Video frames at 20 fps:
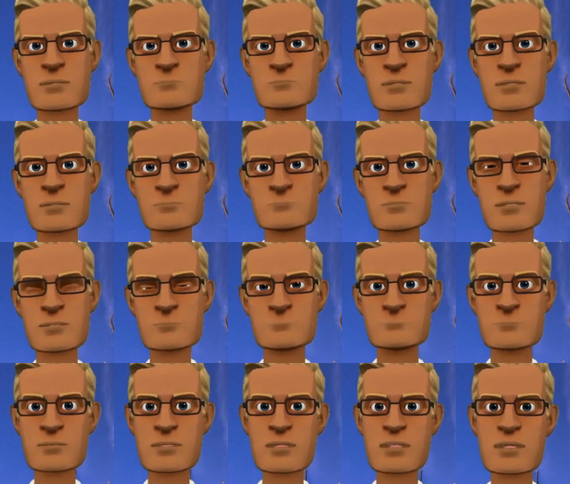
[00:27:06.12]
This
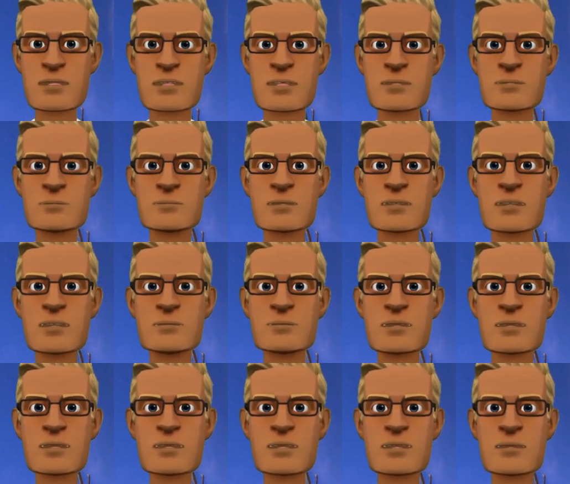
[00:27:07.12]
promise we just read
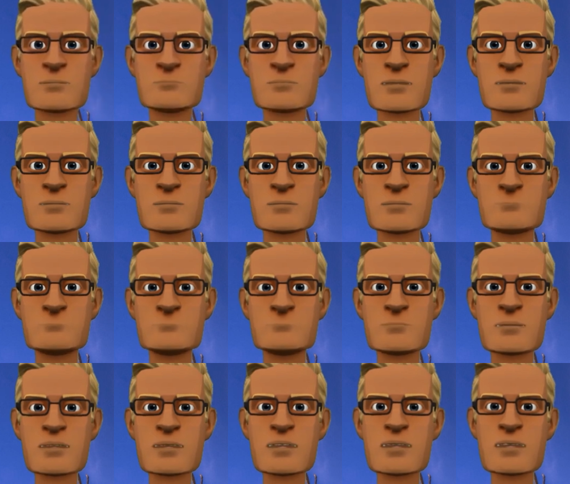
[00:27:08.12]
is trustworthy.
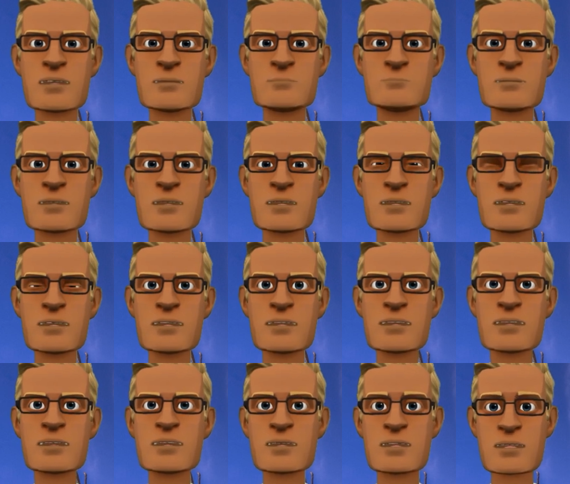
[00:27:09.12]
See, Jehovah
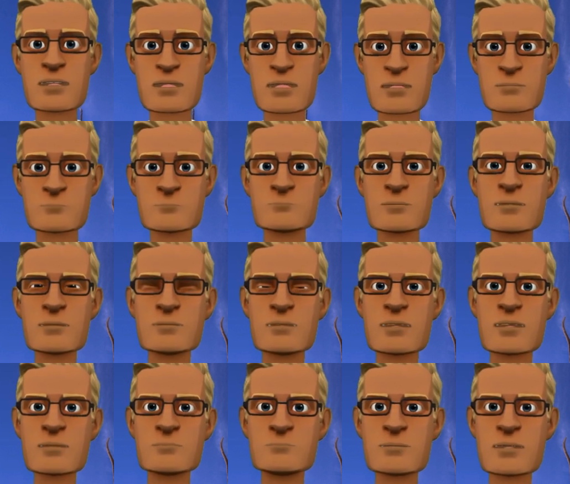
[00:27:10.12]
will reward
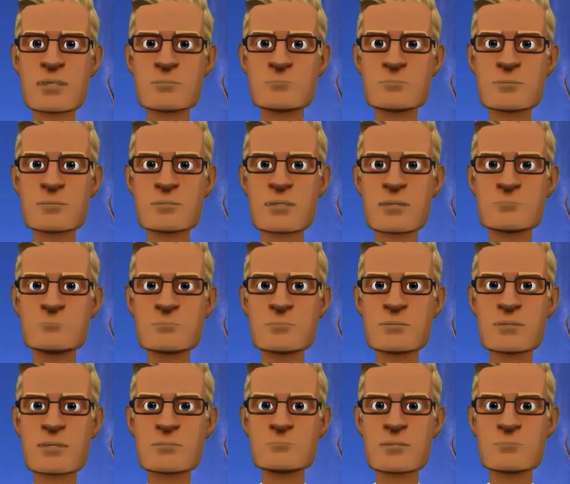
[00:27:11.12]
you for
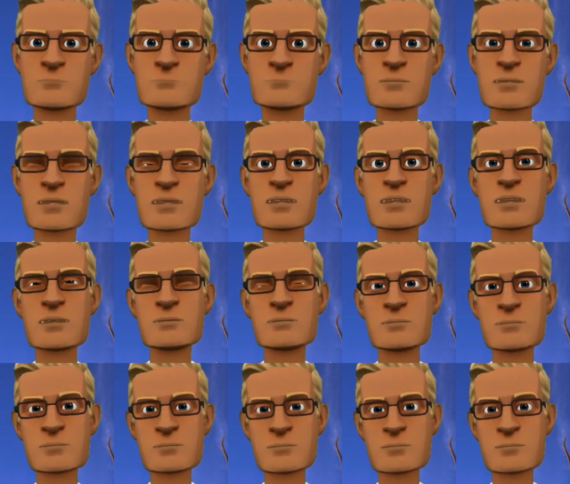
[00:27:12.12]
earnestly seeking
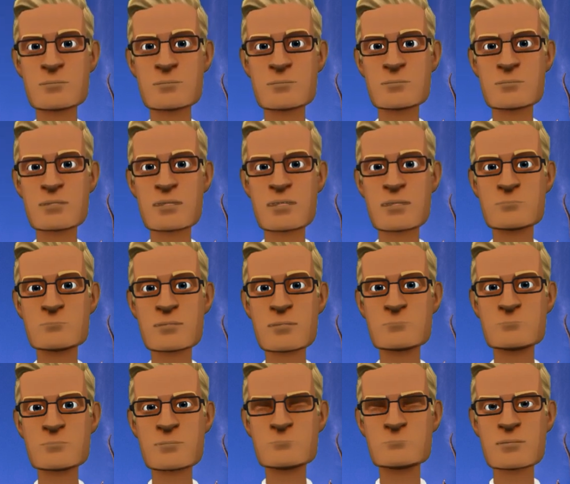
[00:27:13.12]
him.
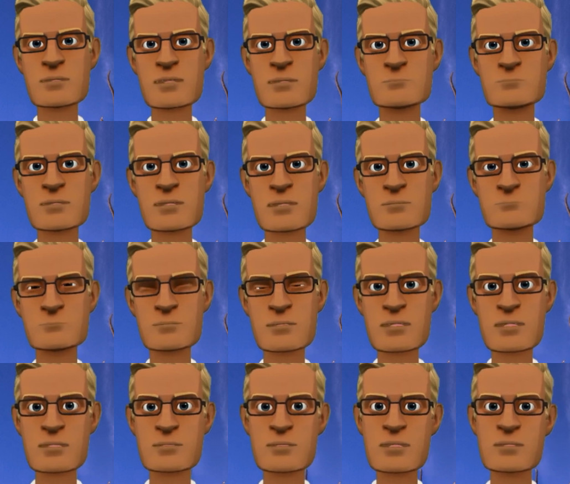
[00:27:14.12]
So
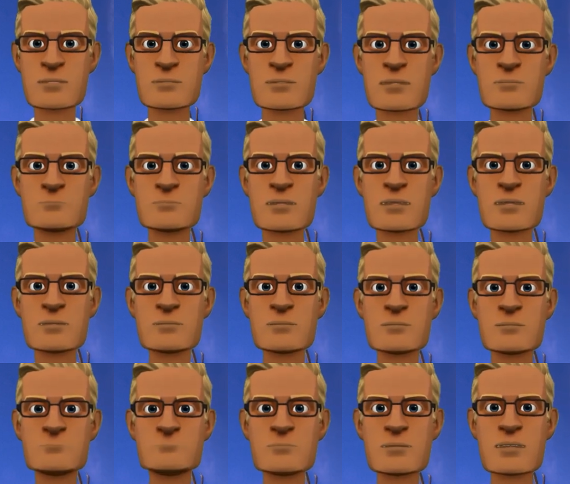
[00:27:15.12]
continue with your
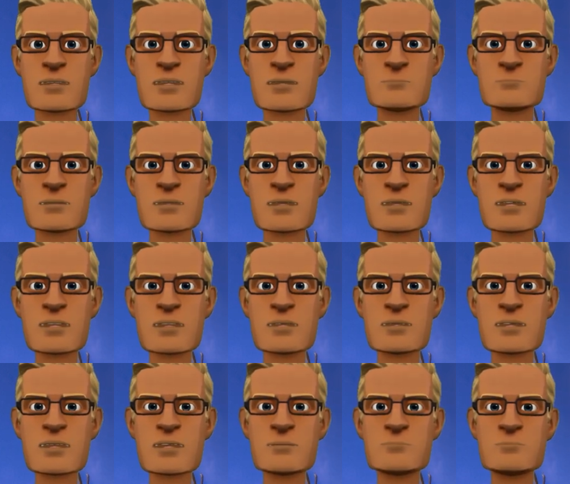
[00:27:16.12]
studies of the
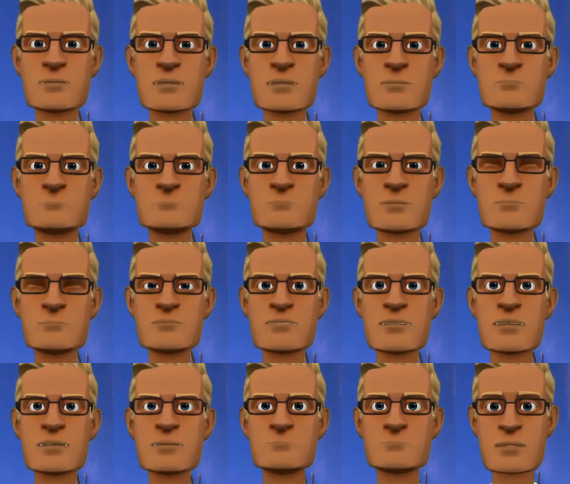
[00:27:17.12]
Bible with Jehovah's
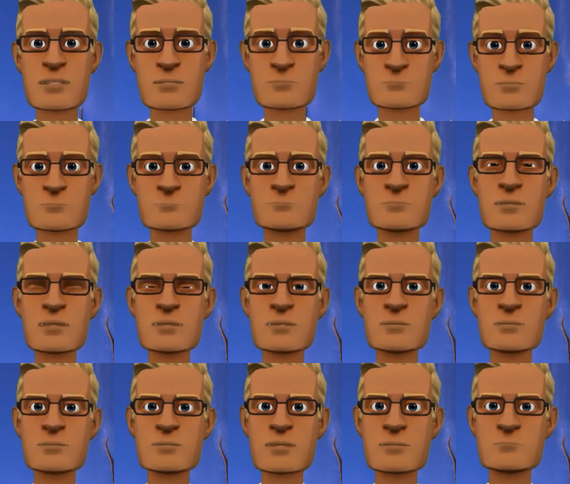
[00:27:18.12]
Witnesses. We
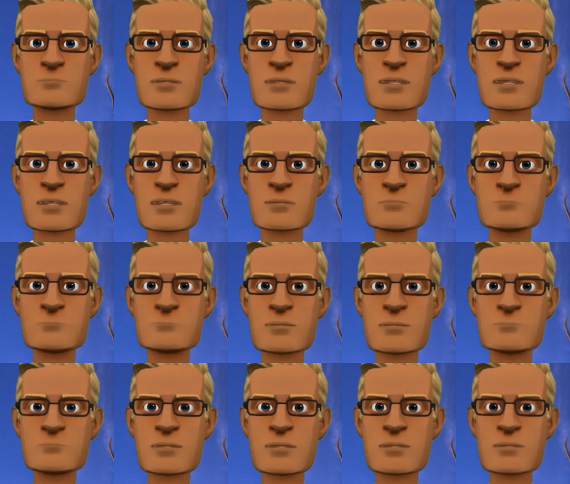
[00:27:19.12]
urge you to. And if
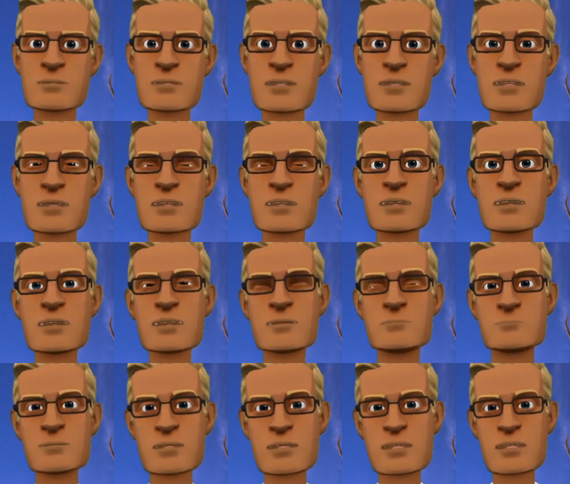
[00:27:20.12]
you're not yet
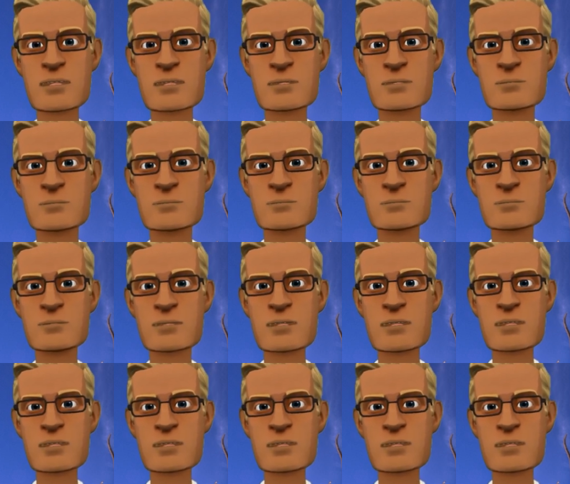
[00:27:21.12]
studying the Bible,